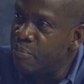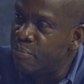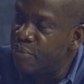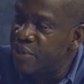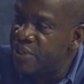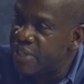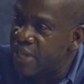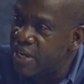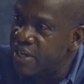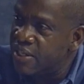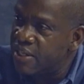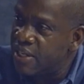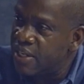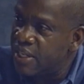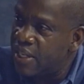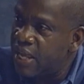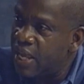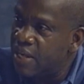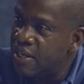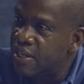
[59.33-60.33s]

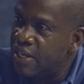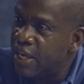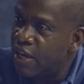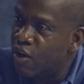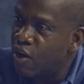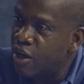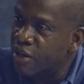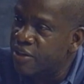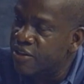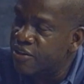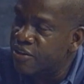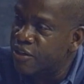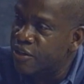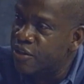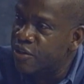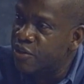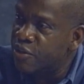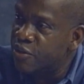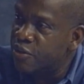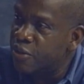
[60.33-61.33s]
presented that they got
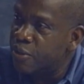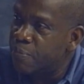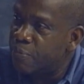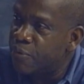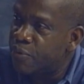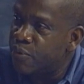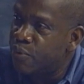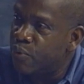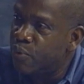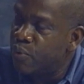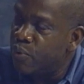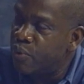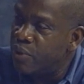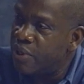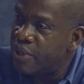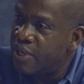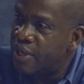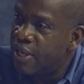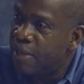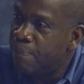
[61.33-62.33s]
citizenship through
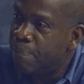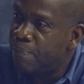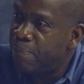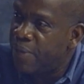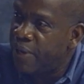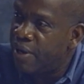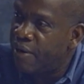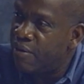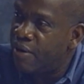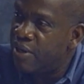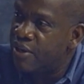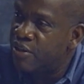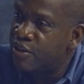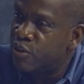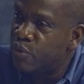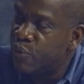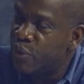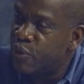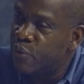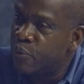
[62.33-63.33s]
their
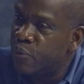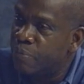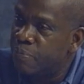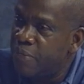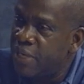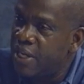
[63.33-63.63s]
parents, which would